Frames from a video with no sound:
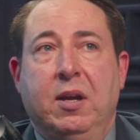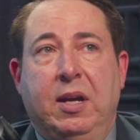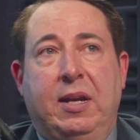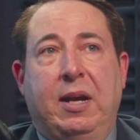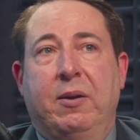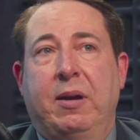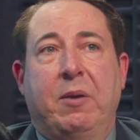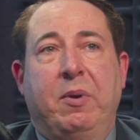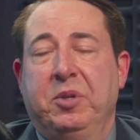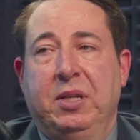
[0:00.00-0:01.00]
And I
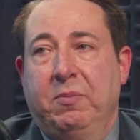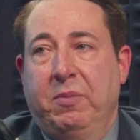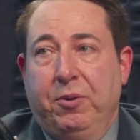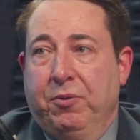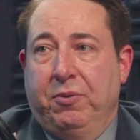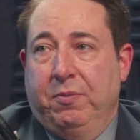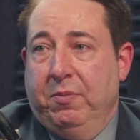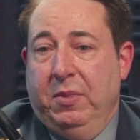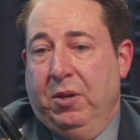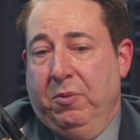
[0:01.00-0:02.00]
represent both,
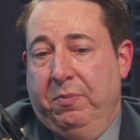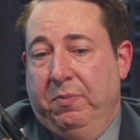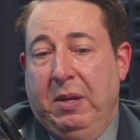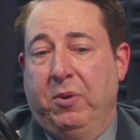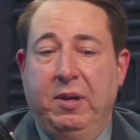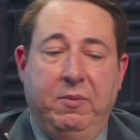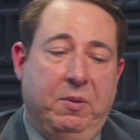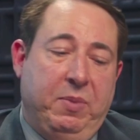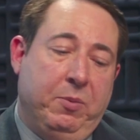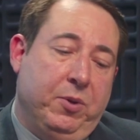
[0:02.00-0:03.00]

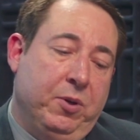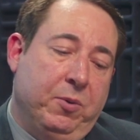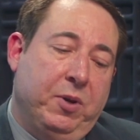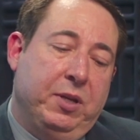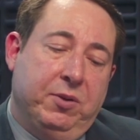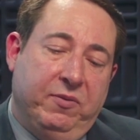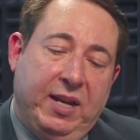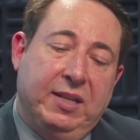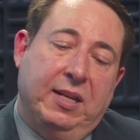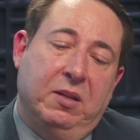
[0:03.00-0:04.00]
the people who are wanting to
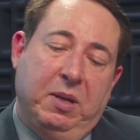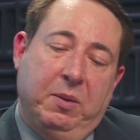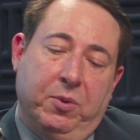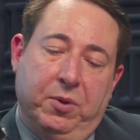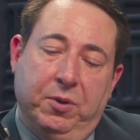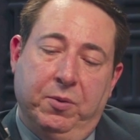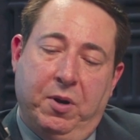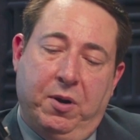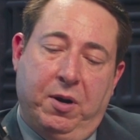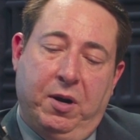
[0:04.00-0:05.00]
invest and the people who
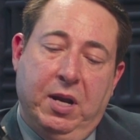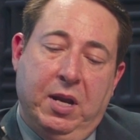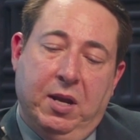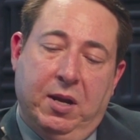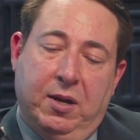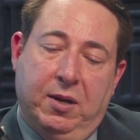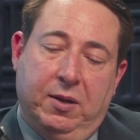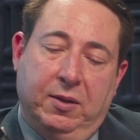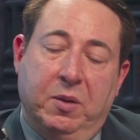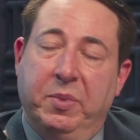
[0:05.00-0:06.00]
are
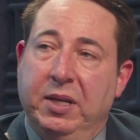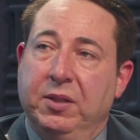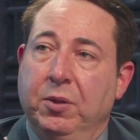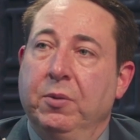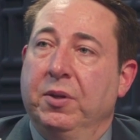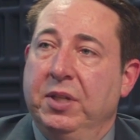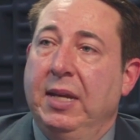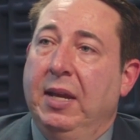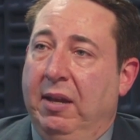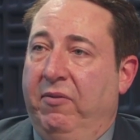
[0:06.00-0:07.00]
companies who are
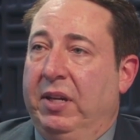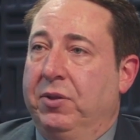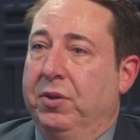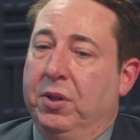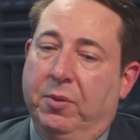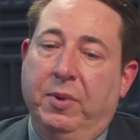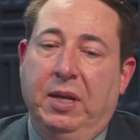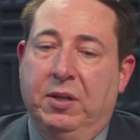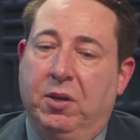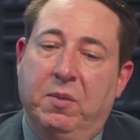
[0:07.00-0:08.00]
seeking investors. So we
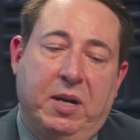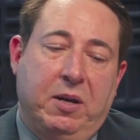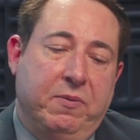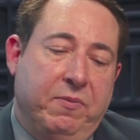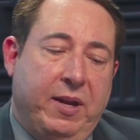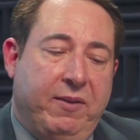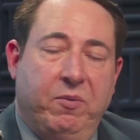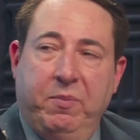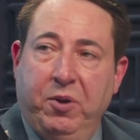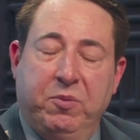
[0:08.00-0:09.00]
can talk about that
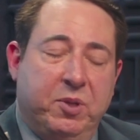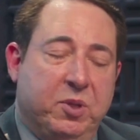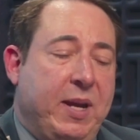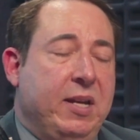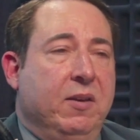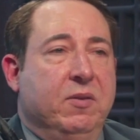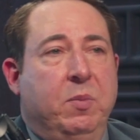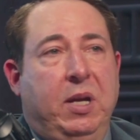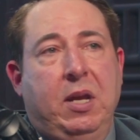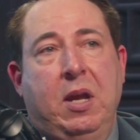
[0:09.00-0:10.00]
from both perspectives. But